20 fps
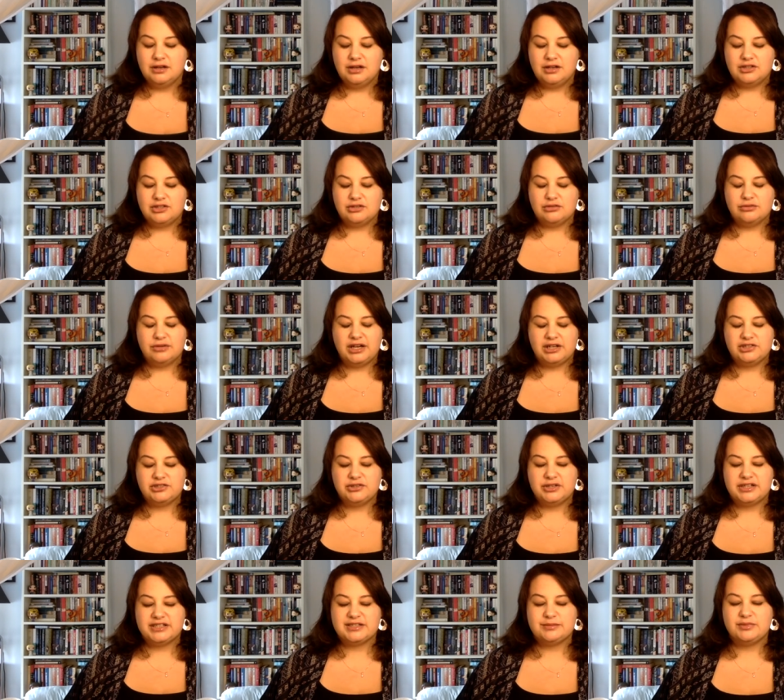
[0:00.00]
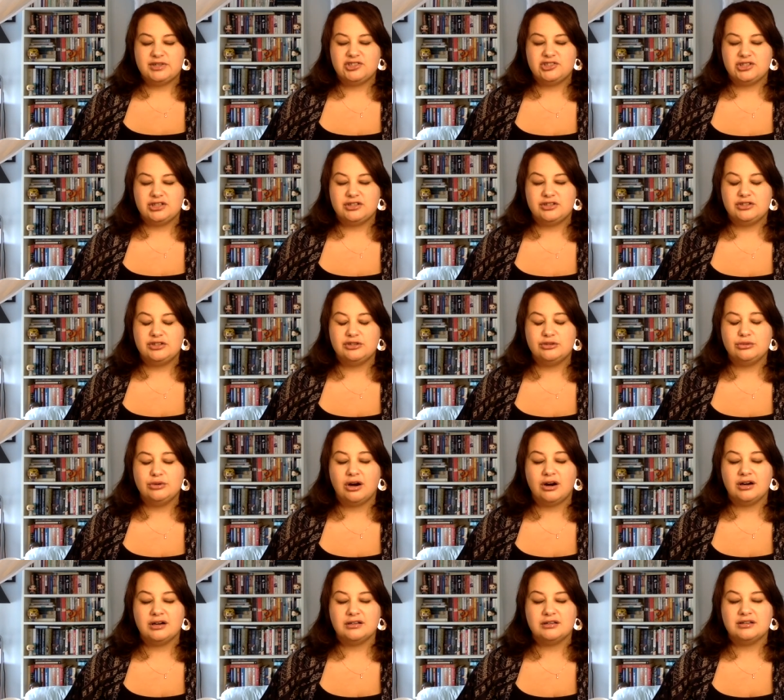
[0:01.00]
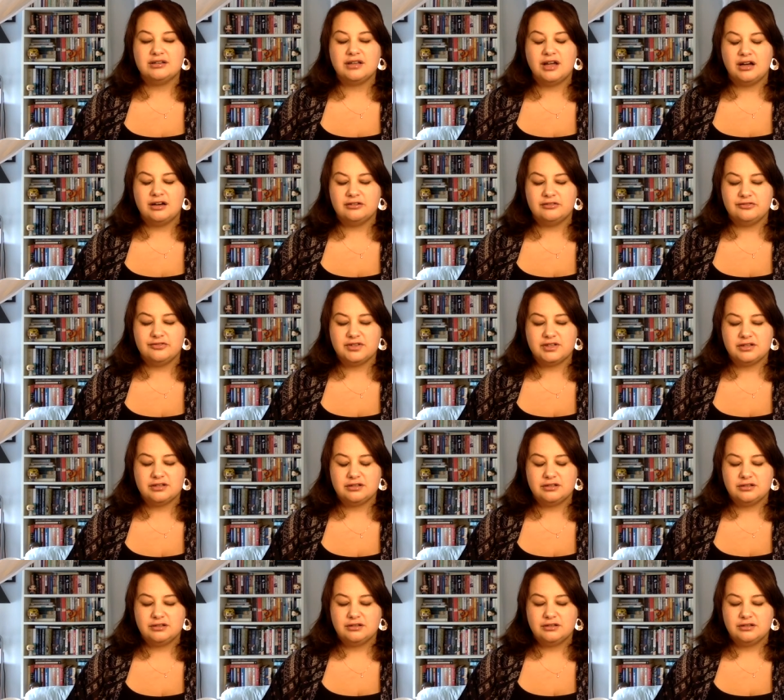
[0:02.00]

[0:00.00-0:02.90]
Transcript: direct transmission. You are loved.